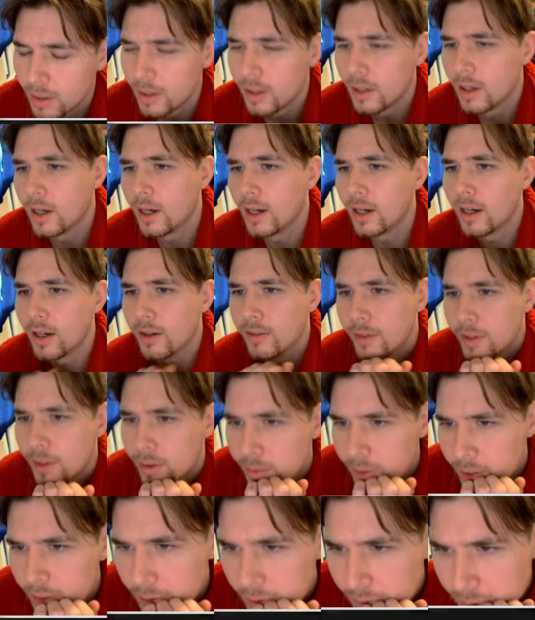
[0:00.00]
If I go
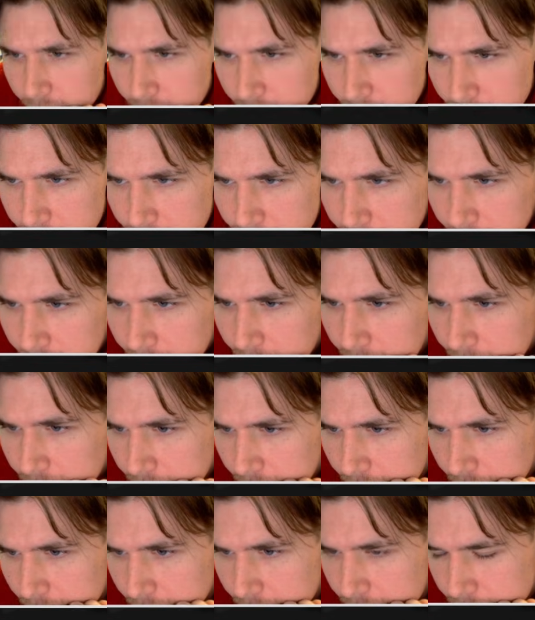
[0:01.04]
here, there's
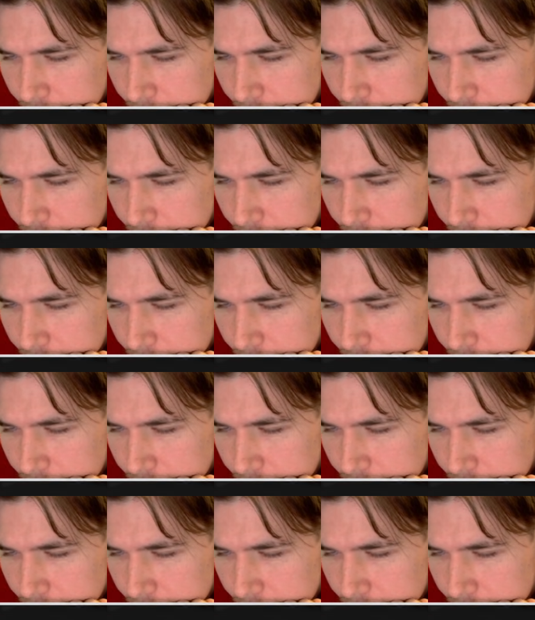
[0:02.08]
here.